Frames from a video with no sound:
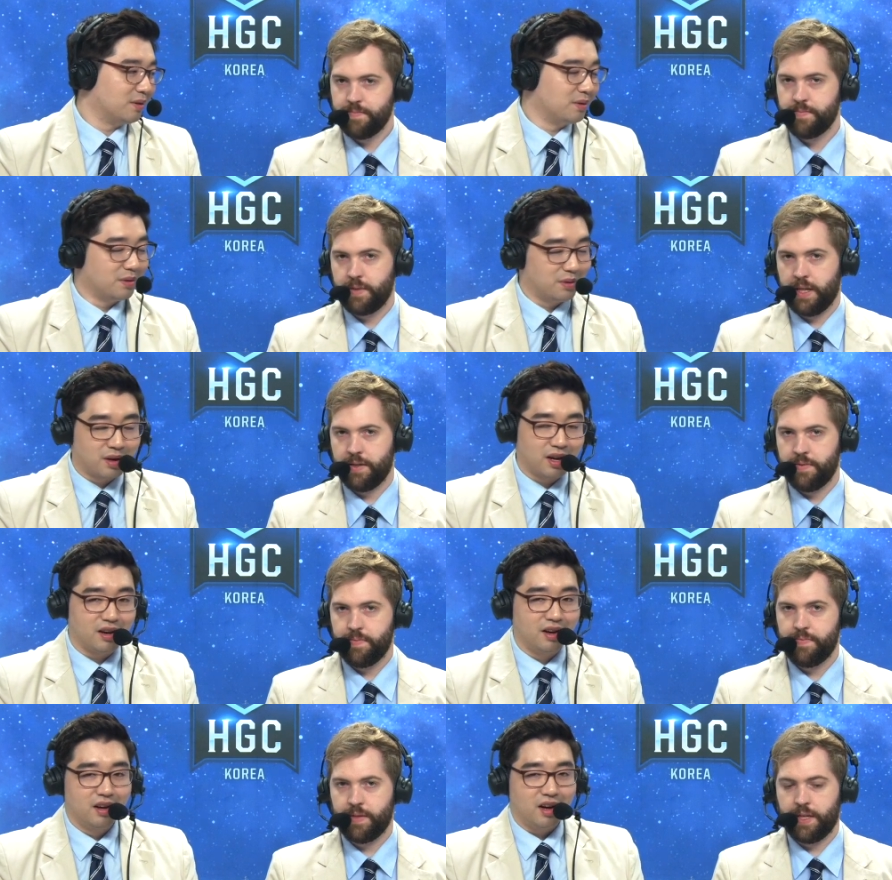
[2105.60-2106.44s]
Speaker 1: Yeah.
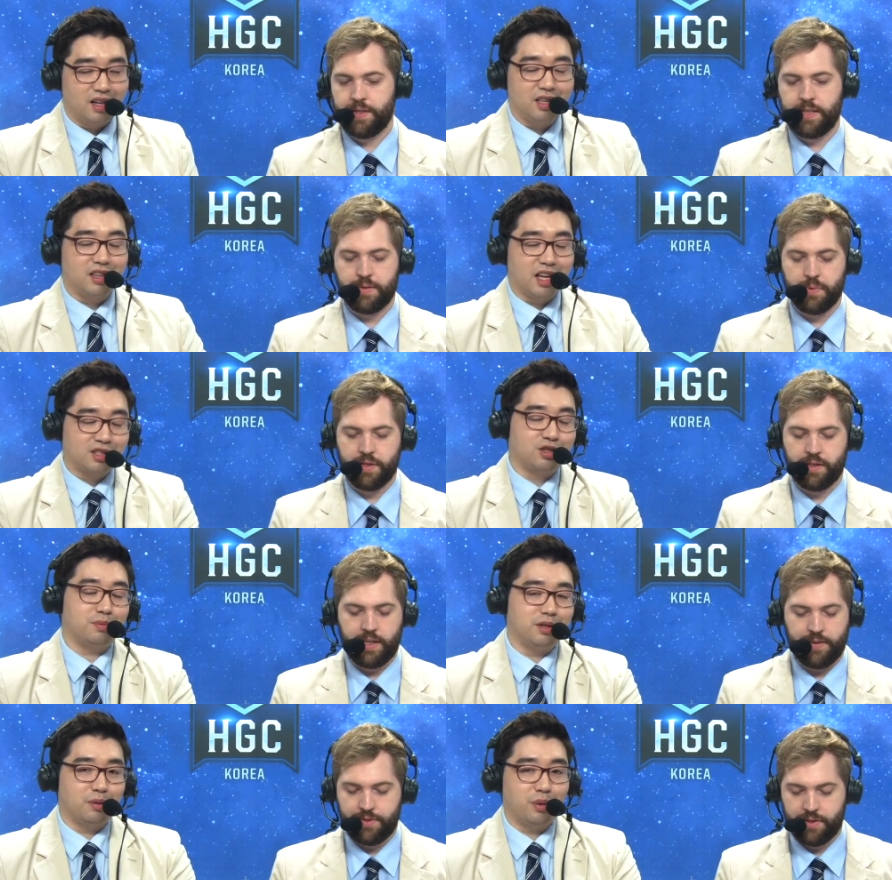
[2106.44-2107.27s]
Okay. I think, I think that
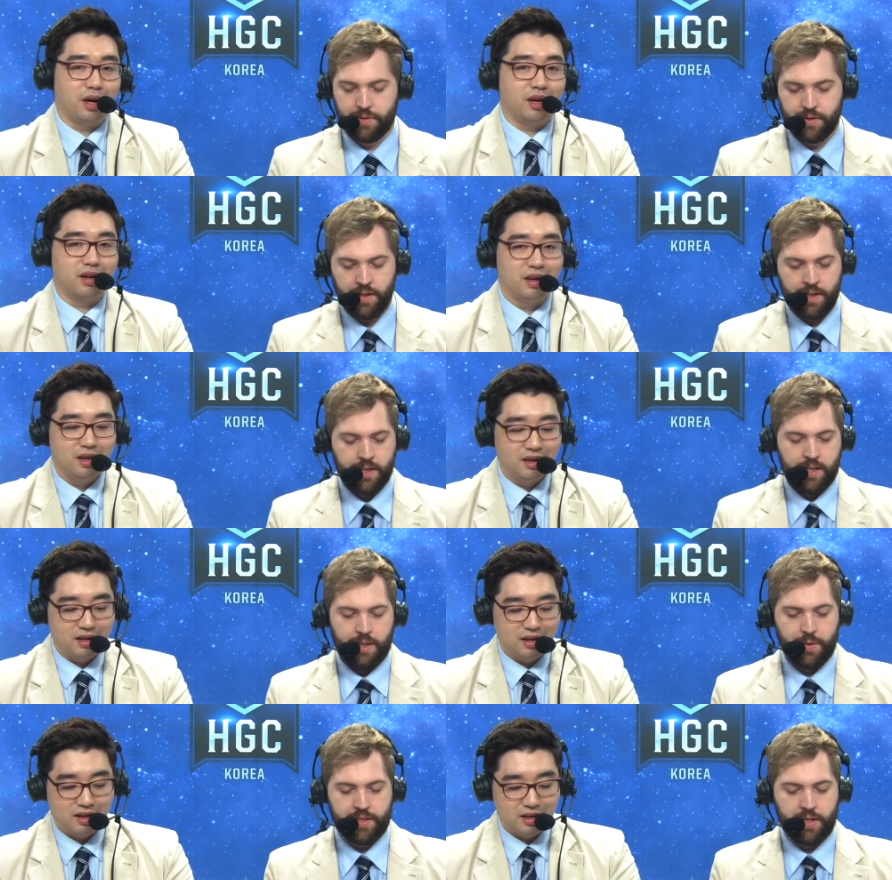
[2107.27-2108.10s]
should be the way. Do.
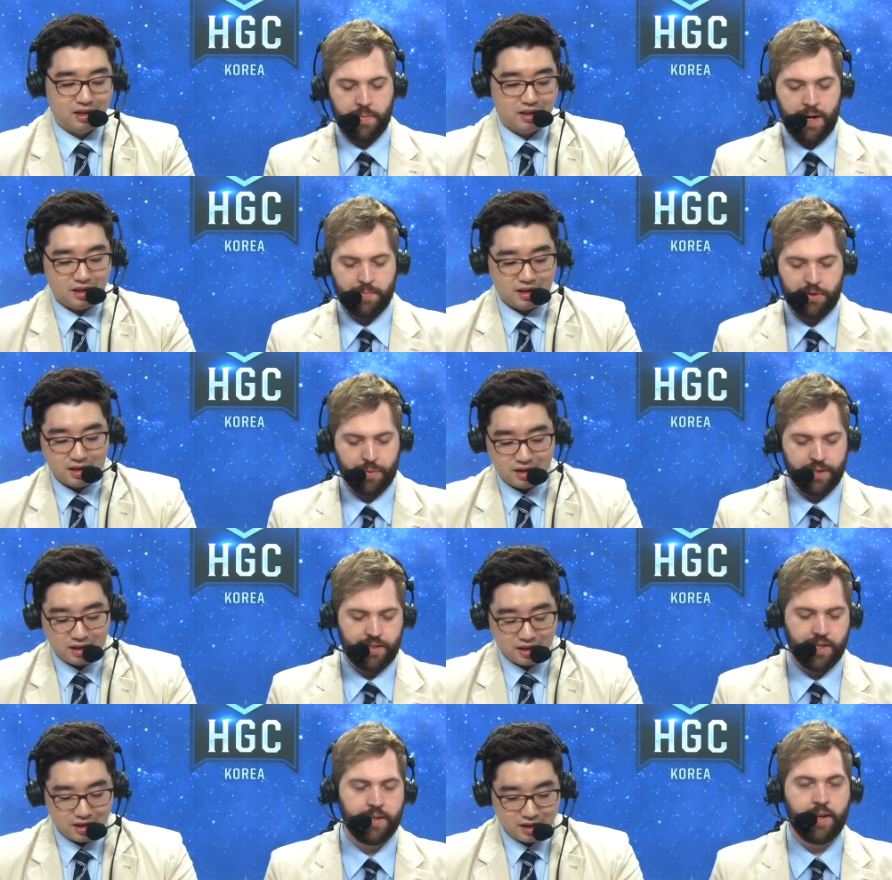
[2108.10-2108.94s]
Speaker 2: It was their map
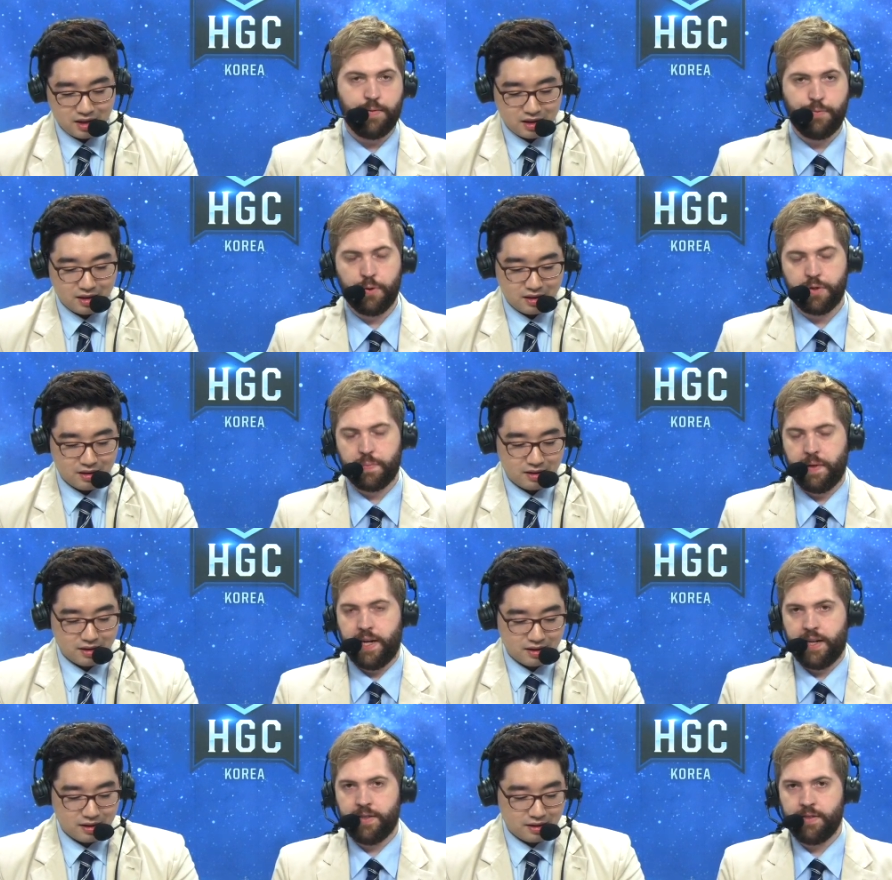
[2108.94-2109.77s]
choice. They didn't have first
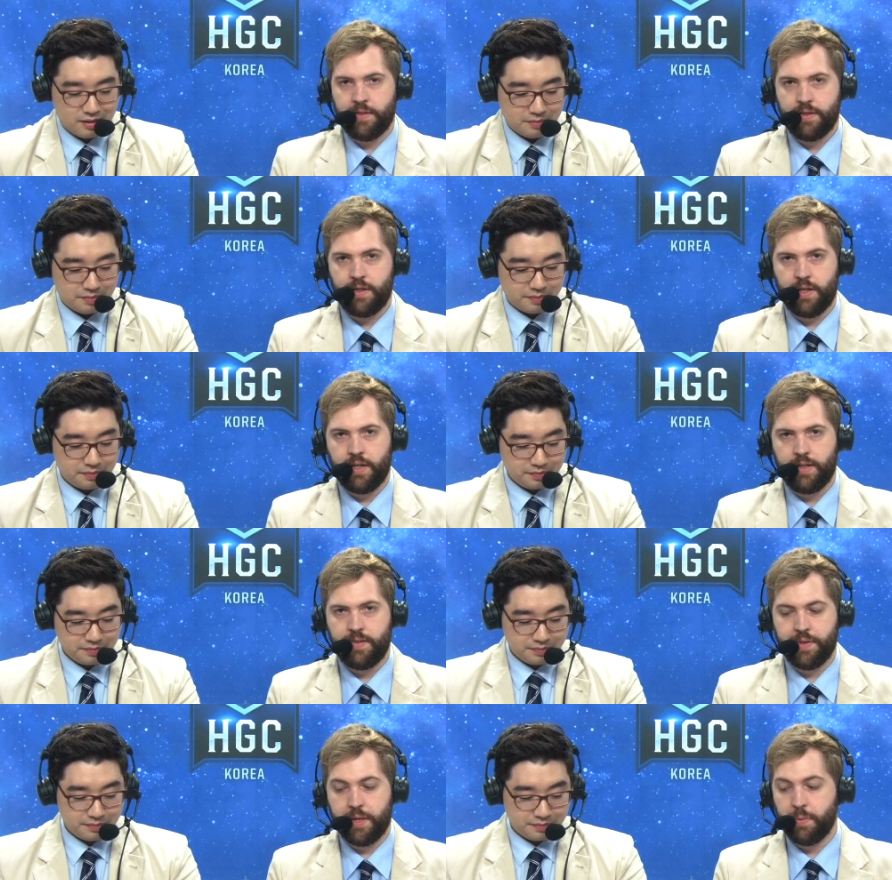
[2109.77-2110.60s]
ban,
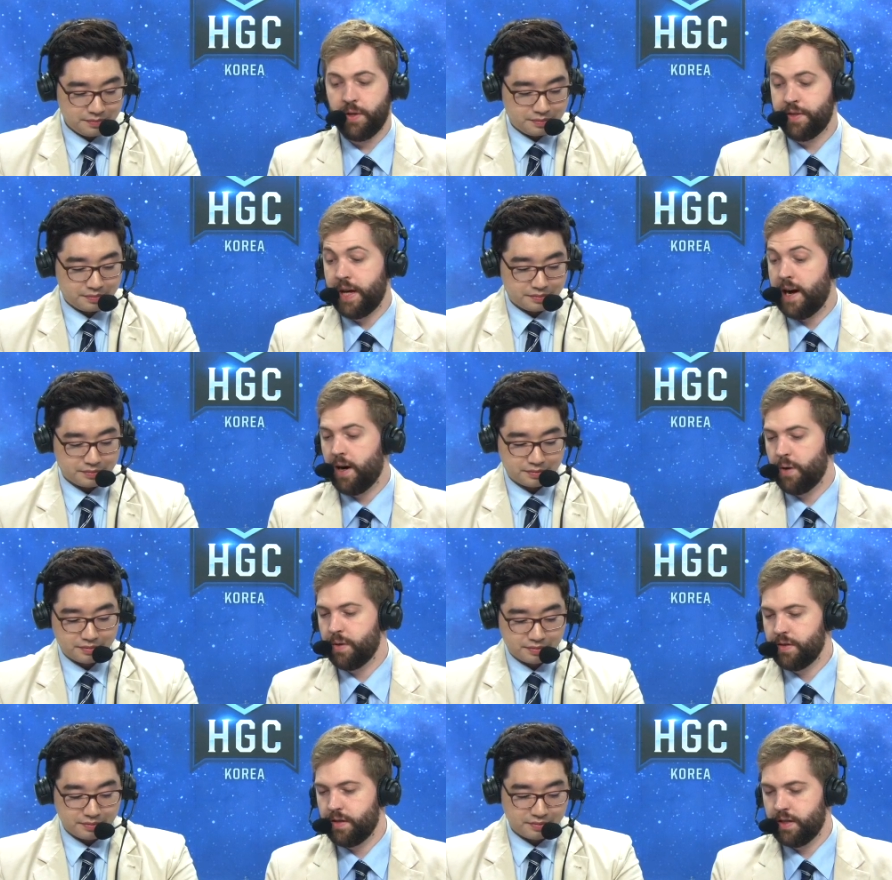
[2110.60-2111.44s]
uh, and they will
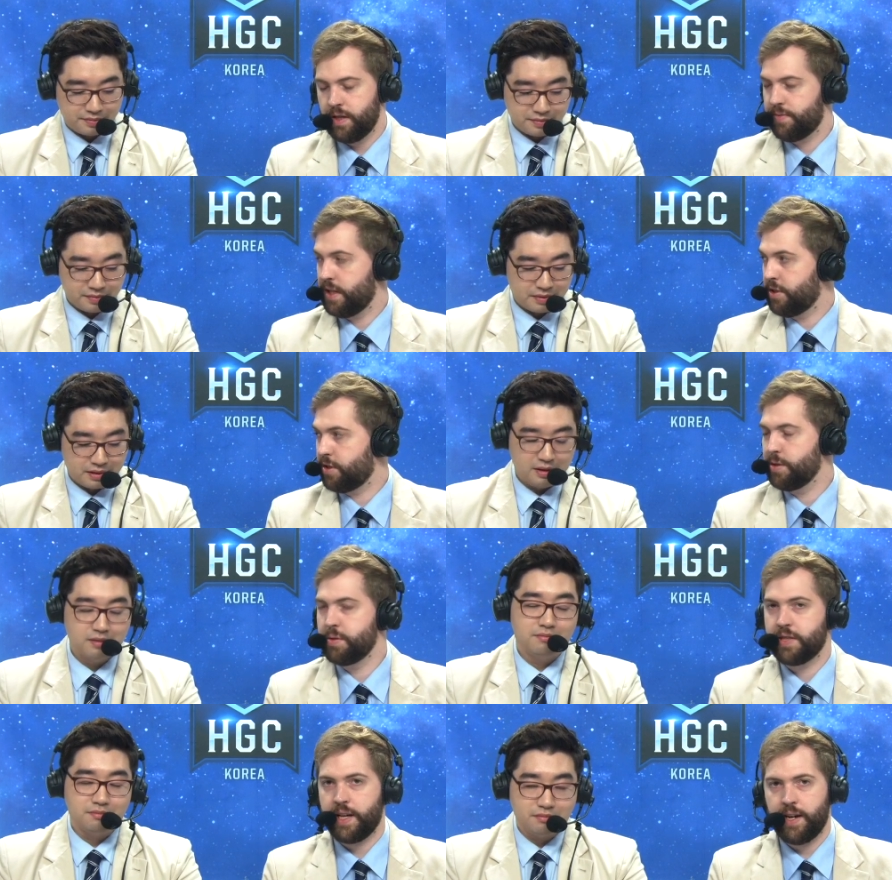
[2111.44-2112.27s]
now uh, if they
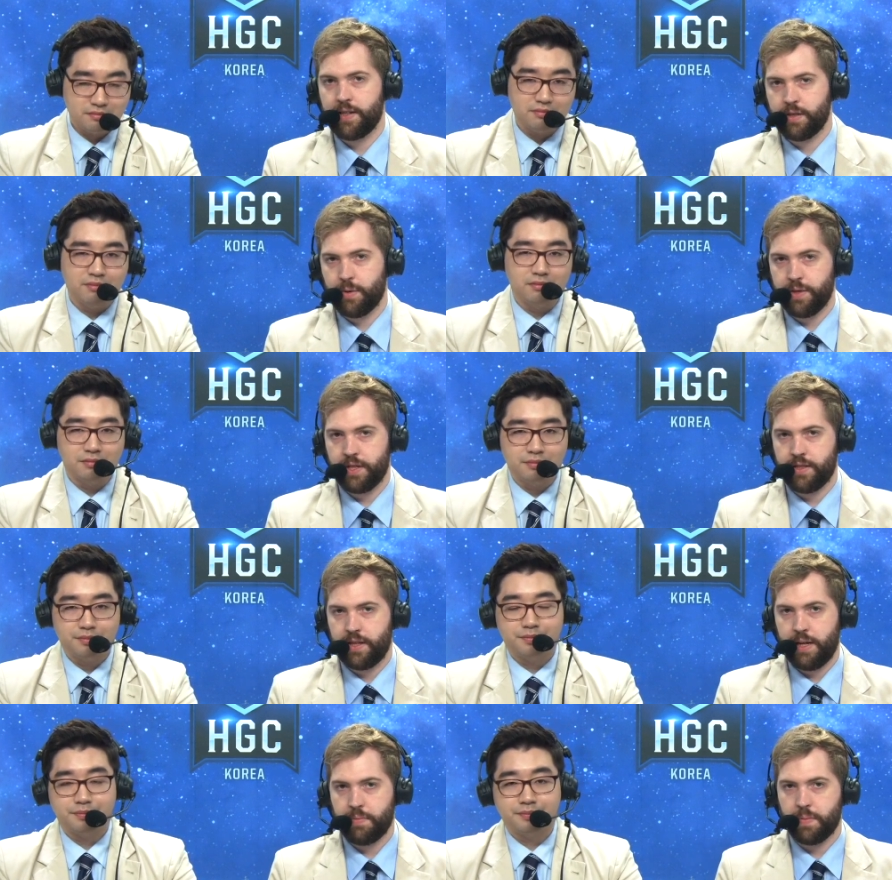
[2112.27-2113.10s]
choose that going mm-hmm.
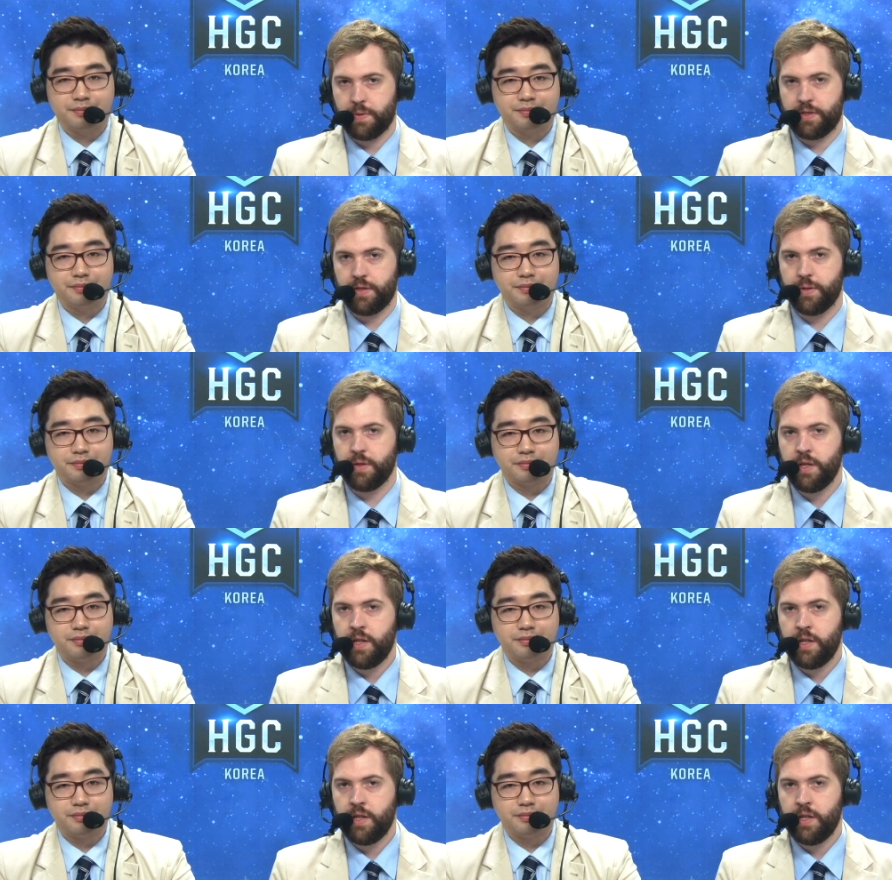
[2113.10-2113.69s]
into game number two.